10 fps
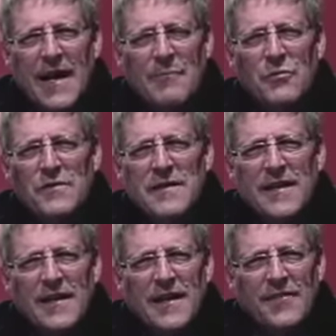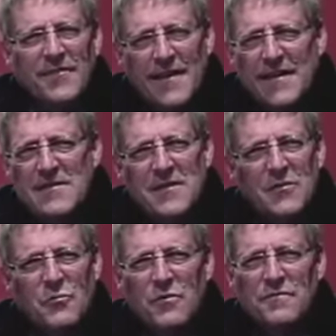I'm only a, a second
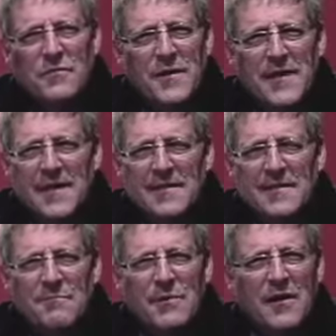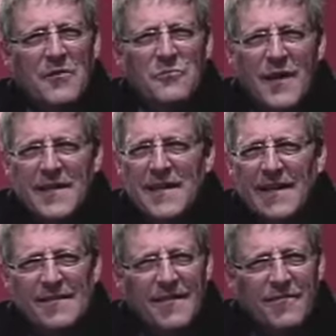year Wolverine, but already
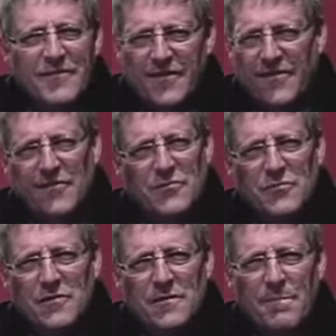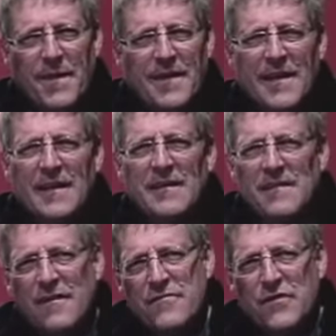I love this school and I
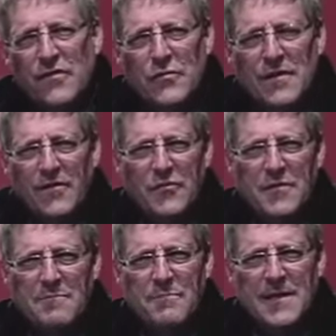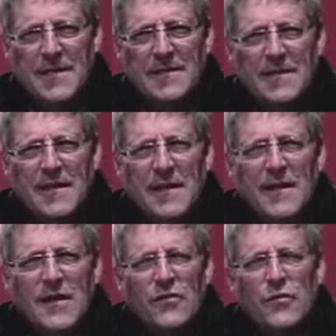love the students who compete.
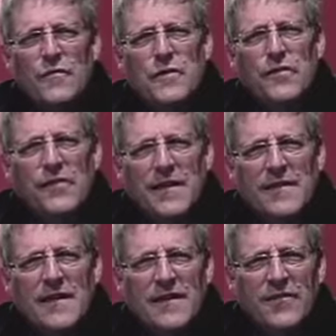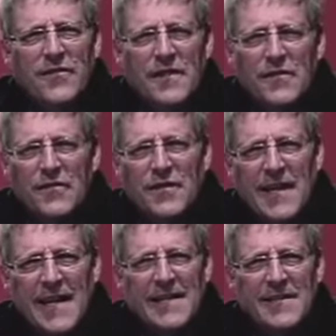So if you see the Skills
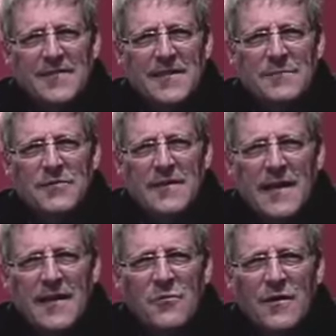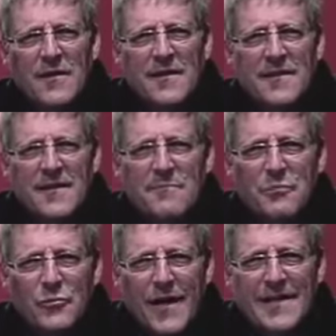Canada team today wearing their
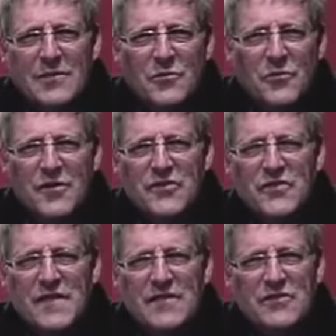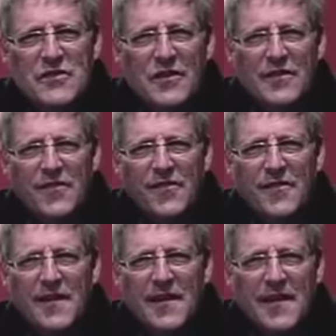bright orange t shirts
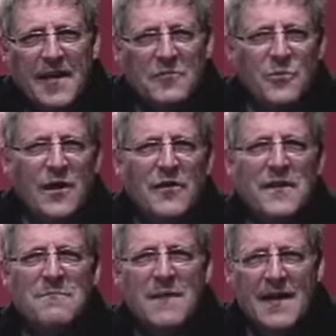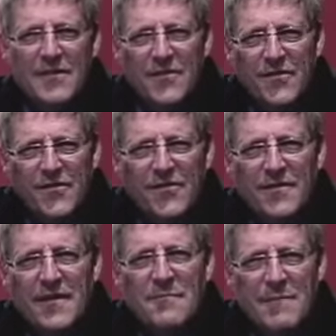and wearing medals,
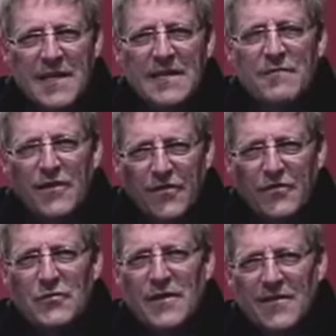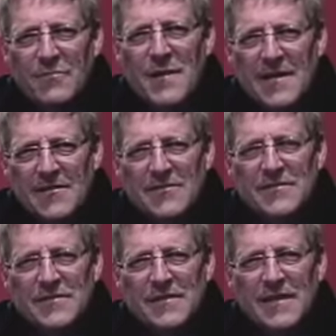many of our students
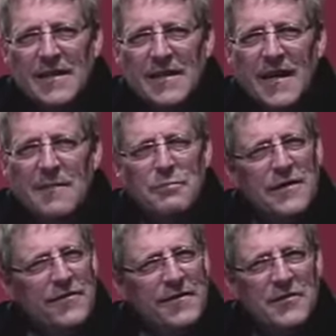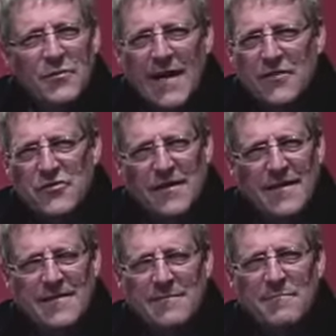medaled, uh, please
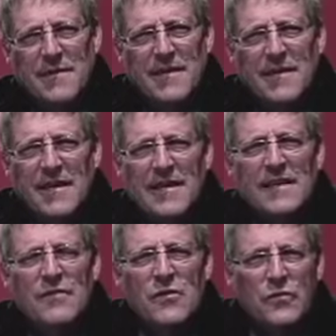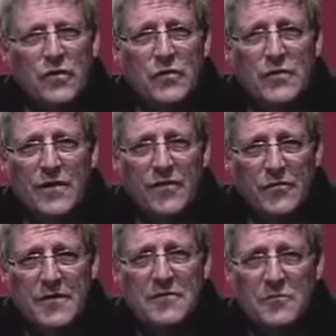congratulate them. And even those students who
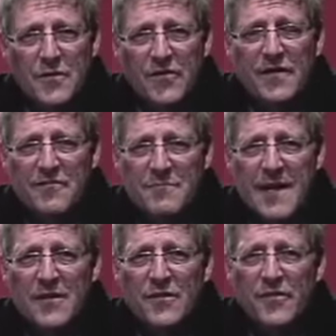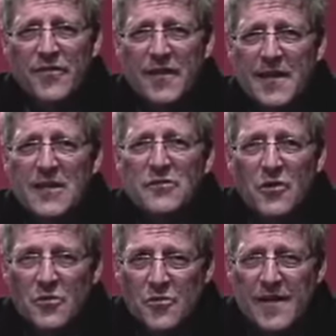didn't receive medals
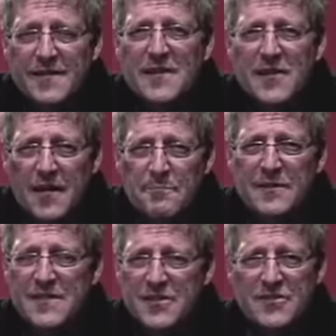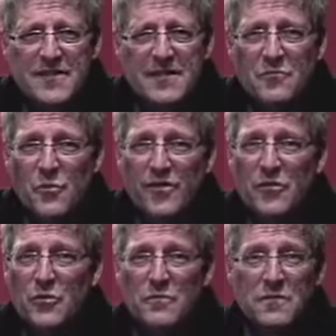know that the competition
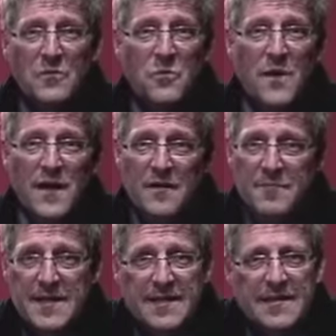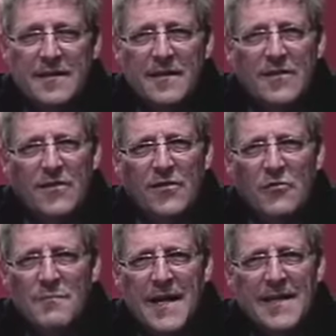was overwhelming. So
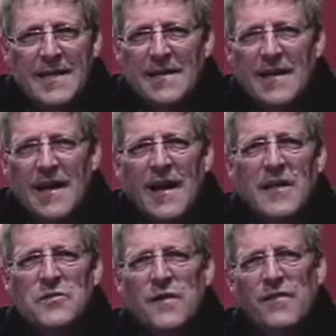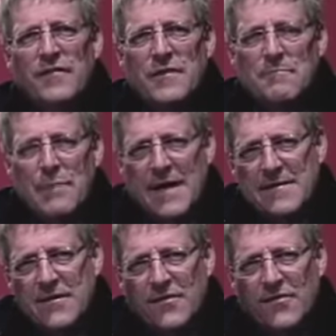many, hundreds of
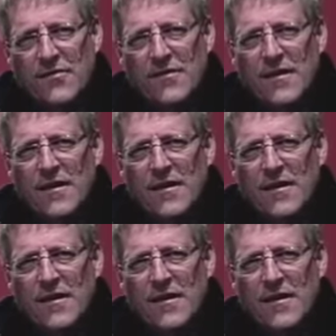competitors.